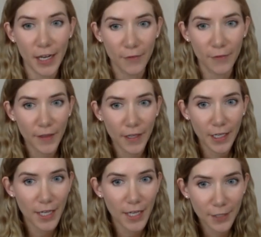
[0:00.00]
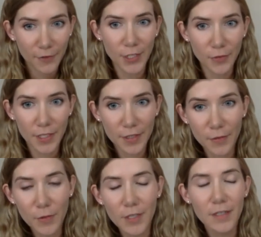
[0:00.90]
everything I read in graduate
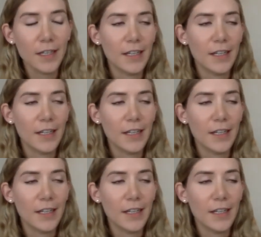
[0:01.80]
school.